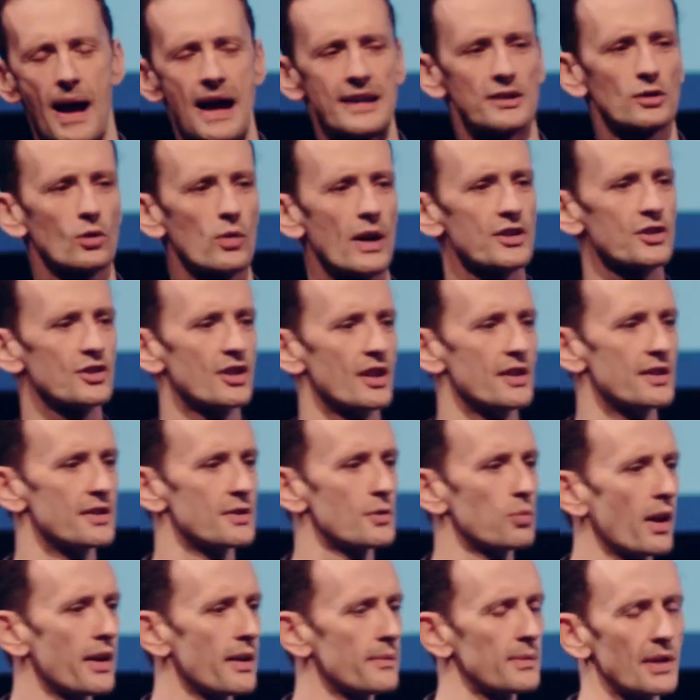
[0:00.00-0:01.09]
bad questions,
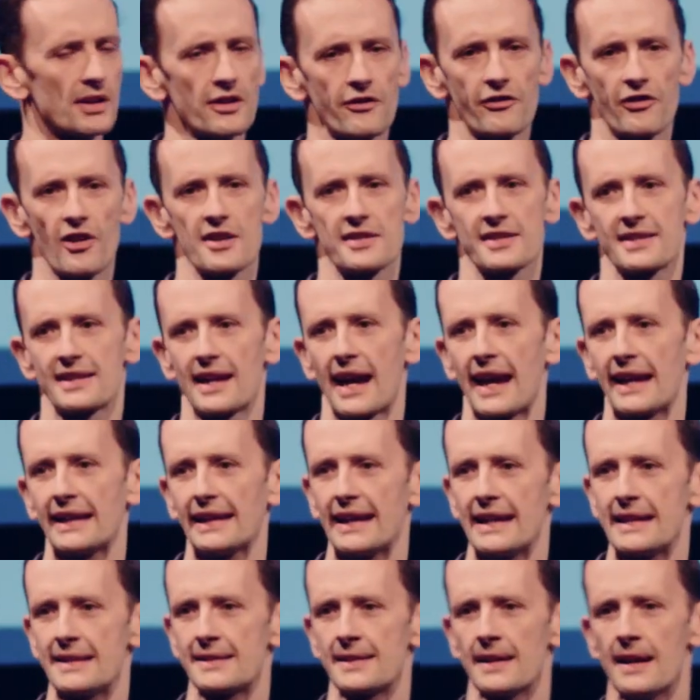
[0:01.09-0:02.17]
what I'm going to first say
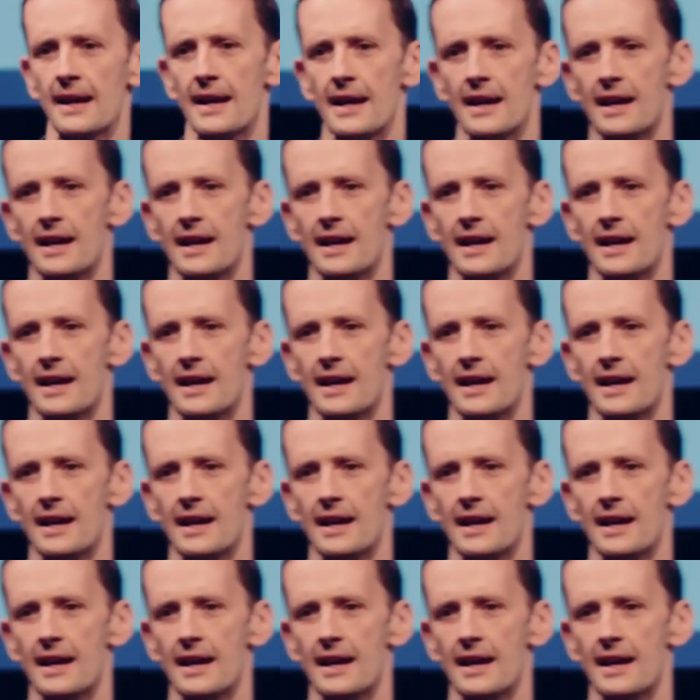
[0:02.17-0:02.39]
is